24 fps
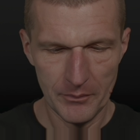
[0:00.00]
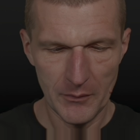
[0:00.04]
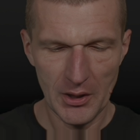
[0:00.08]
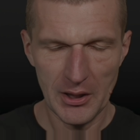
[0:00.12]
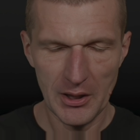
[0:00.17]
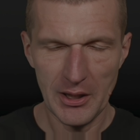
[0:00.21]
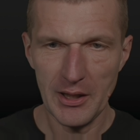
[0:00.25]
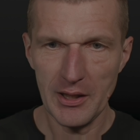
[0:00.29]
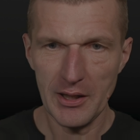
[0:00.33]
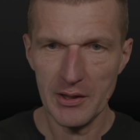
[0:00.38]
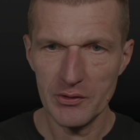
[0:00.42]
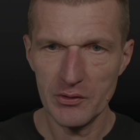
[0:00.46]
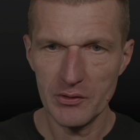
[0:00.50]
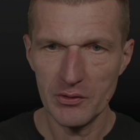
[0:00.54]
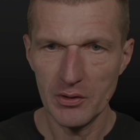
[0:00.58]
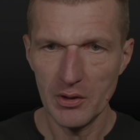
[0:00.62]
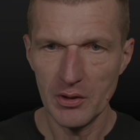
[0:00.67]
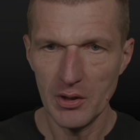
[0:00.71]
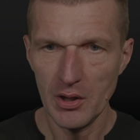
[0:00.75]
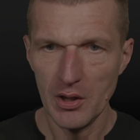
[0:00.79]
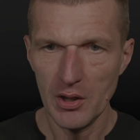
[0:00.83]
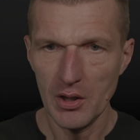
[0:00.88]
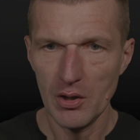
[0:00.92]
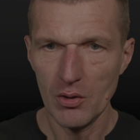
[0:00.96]
class,
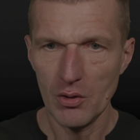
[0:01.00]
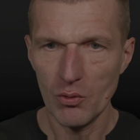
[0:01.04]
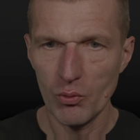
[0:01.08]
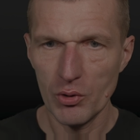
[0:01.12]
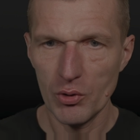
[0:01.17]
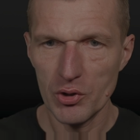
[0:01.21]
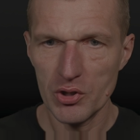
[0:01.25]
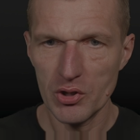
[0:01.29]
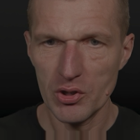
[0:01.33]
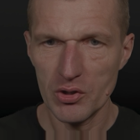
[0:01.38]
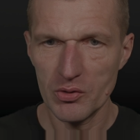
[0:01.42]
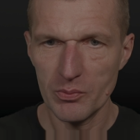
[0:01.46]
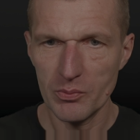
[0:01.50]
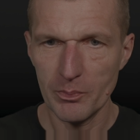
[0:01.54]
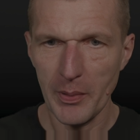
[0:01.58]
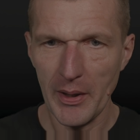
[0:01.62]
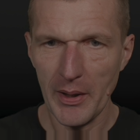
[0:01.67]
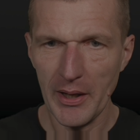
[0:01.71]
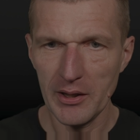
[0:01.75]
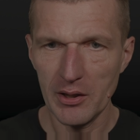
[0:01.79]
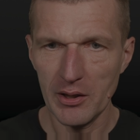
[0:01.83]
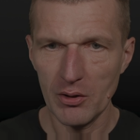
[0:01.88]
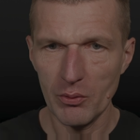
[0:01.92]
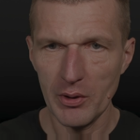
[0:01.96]
which is,
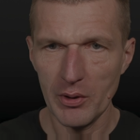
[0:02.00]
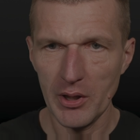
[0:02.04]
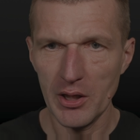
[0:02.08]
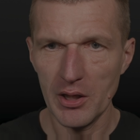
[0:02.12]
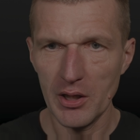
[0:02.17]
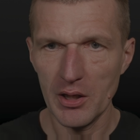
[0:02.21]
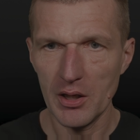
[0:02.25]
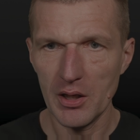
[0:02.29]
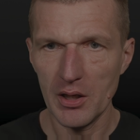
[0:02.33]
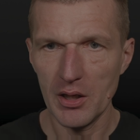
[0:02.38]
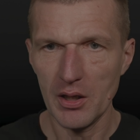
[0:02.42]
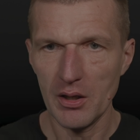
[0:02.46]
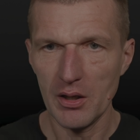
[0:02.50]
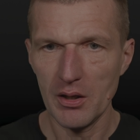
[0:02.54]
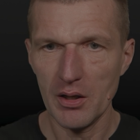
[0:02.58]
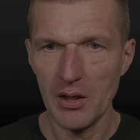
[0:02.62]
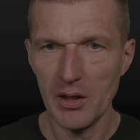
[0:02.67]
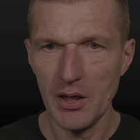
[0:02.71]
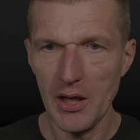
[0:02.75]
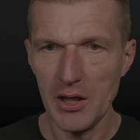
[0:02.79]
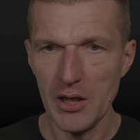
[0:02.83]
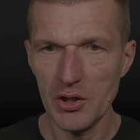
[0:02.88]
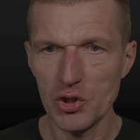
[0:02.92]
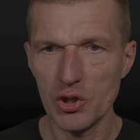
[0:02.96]
by the way,
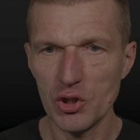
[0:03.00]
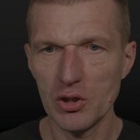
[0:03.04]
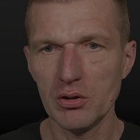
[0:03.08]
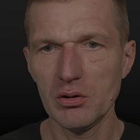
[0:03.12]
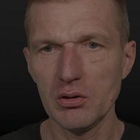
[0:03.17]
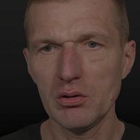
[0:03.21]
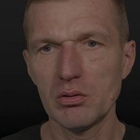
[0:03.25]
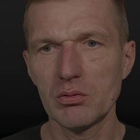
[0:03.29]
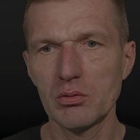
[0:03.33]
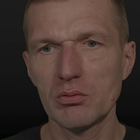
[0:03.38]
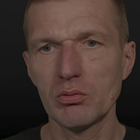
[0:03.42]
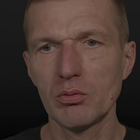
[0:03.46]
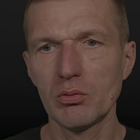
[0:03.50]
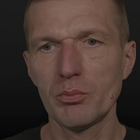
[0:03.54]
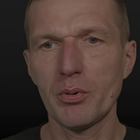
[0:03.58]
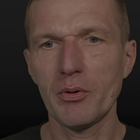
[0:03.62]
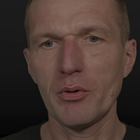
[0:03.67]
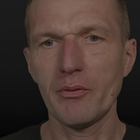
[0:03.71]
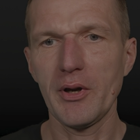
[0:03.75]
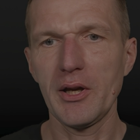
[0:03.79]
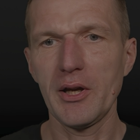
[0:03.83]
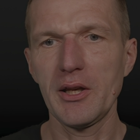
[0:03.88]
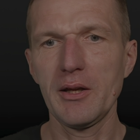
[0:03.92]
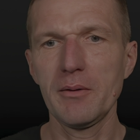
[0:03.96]
ancient tool
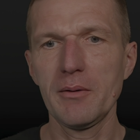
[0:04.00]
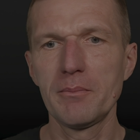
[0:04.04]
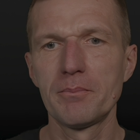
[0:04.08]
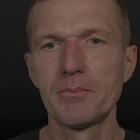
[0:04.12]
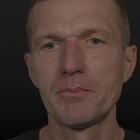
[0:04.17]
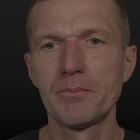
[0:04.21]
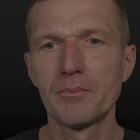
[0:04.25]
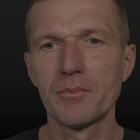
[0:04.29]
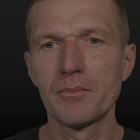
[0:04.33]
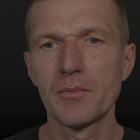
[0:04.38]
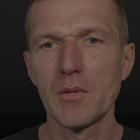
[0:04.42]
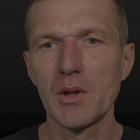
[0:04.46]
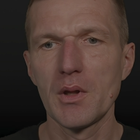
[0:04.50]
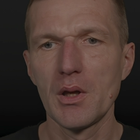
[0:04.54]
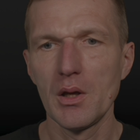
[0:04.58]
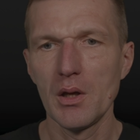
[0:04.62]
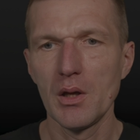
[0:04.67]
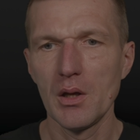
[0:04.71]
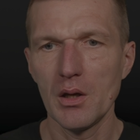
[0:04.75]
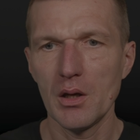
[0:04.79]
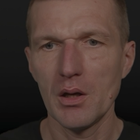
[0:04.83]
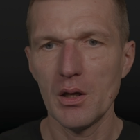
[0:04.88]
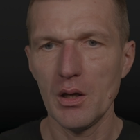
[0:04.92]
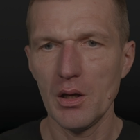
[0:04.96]
provider.
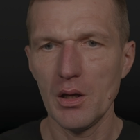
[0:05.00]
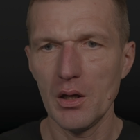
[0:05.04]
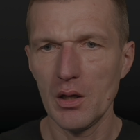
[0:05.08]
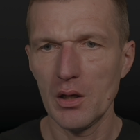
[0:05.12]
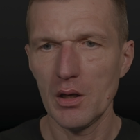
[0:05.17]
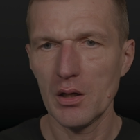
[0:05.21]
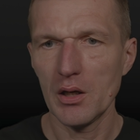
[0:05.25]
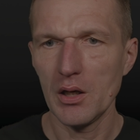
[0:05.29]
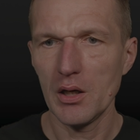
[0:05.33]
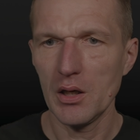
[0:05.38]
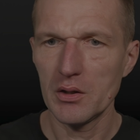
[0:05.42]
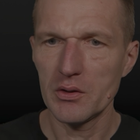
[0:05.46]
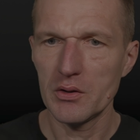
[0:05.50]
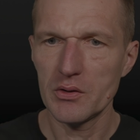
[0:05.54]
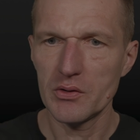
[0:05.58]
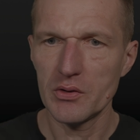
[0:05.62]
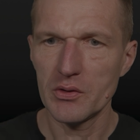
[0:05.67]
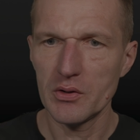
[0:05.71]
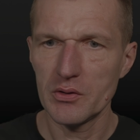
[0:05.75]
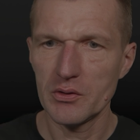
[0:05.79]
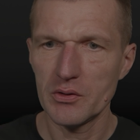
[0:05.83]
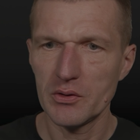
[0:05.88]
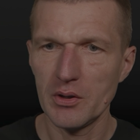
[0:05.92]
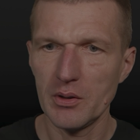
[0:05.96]
Uh, get
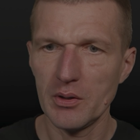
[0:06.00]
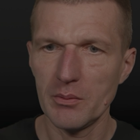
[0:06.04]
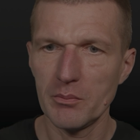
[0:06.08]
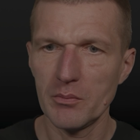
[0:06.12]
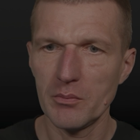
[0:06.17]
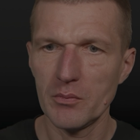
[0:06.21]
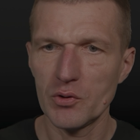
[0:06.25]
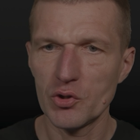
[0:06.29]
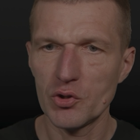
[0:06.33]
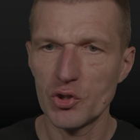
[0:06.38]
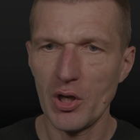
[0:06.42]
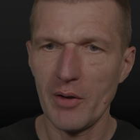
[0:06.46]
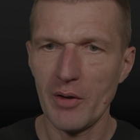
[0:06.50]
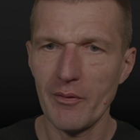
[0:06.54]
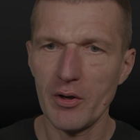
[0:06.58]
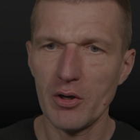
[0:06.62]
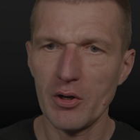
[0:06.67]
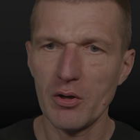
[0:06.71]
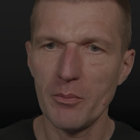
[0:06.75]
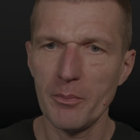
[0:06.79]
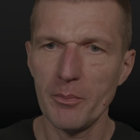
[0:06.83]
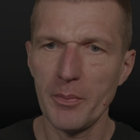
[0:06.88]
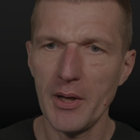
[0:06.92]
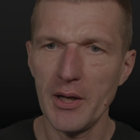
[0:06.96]
system Java
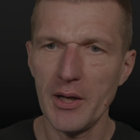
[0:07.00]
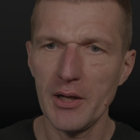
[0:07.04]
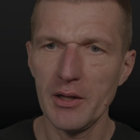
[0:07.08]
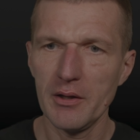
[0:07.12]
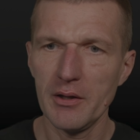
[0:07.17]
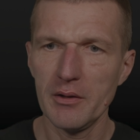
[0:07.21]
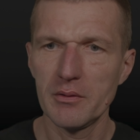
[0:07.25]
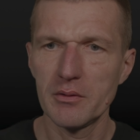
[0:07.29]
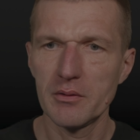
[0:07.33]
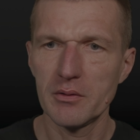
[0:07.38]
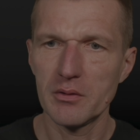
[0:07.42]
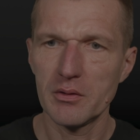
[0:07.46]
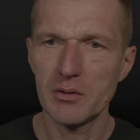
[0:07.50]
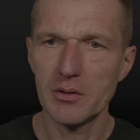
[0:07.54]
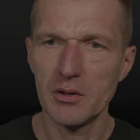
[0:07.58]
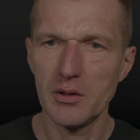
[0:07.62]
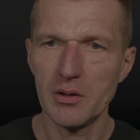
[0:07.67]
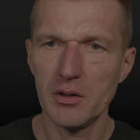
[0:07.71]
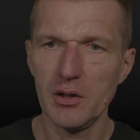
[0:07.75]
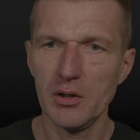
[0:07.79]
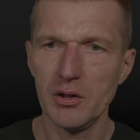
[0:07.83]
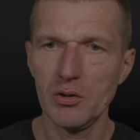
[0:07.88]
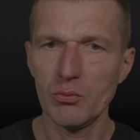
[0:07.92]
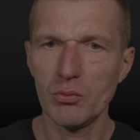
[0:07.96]
compiler.
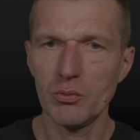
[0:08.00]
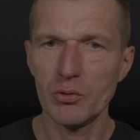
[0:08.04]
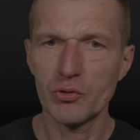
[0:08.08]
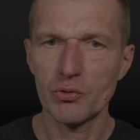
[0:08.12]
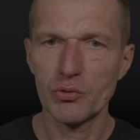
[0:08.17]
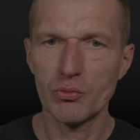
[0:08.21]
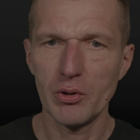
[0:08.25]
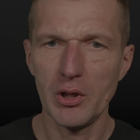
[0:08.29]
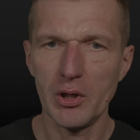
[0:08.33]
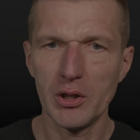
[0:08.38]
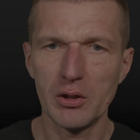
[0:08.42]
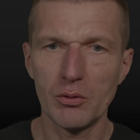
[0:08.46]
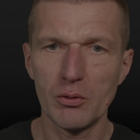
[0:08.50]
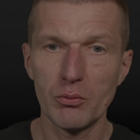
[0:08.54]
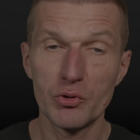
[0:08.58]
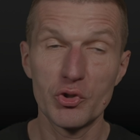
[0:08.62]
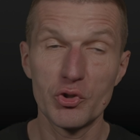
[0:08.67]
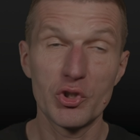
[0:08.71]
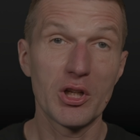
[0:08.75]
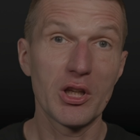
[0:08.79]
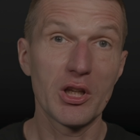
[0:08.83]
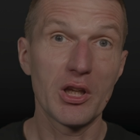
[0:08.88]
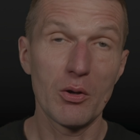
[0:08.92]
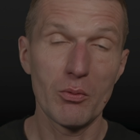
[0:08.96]
It was created with
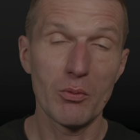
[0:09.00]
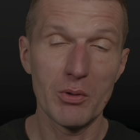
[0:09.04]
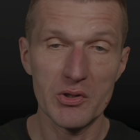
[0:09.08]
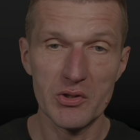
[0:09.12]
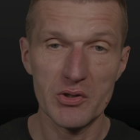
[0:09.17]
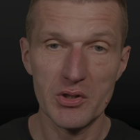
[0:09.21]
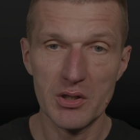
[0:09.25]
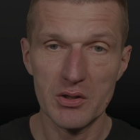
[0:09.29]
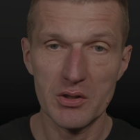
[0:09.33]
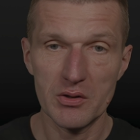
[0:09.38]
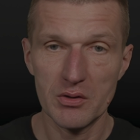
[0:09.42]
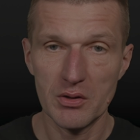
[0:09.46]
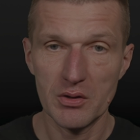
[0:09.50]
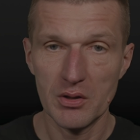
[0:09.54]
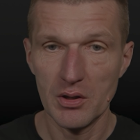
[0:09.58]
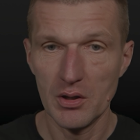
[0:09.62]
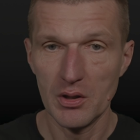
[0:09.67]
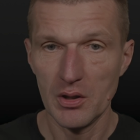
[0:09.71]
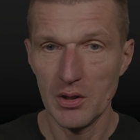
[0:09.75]
JDK 1.6,